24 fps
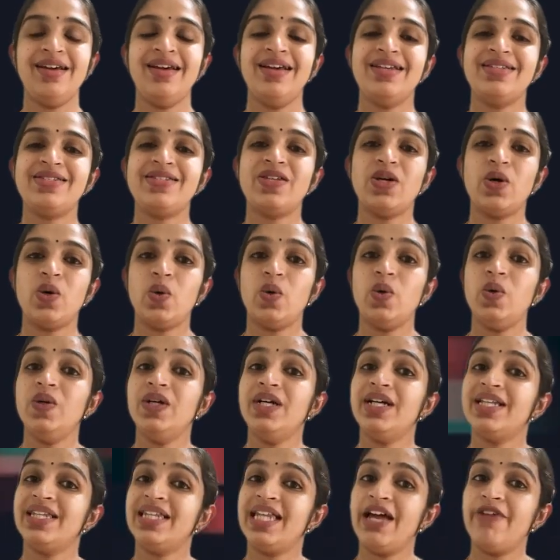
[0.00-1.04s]
So
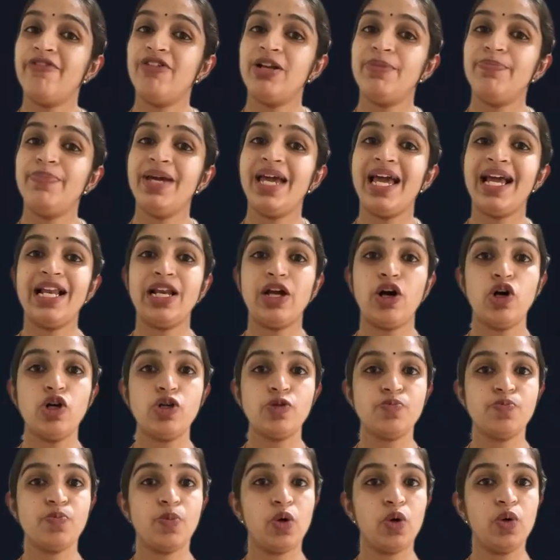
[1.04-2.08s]
they will be a
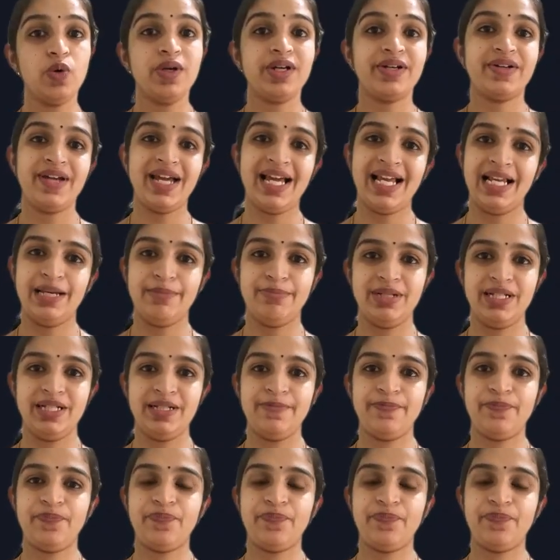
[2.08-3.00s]
lot more reliable.